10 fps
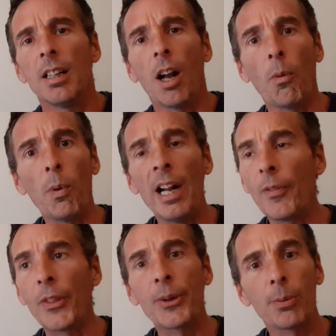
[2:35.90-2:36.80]

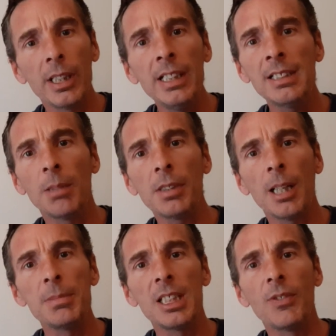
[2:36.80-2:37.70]
around three,
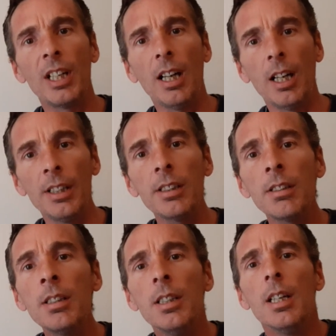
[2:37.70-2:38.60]
sometimes even
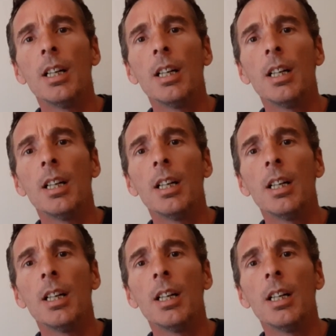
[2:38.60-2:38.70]
under.